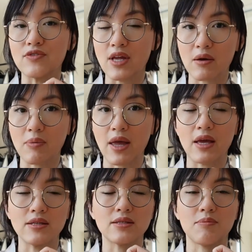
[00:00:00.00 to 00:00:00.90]
neck
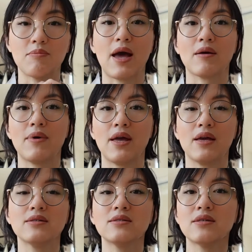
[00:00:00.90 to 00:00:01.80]
pains and back
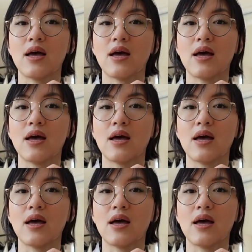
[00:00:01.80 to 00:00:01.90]
pains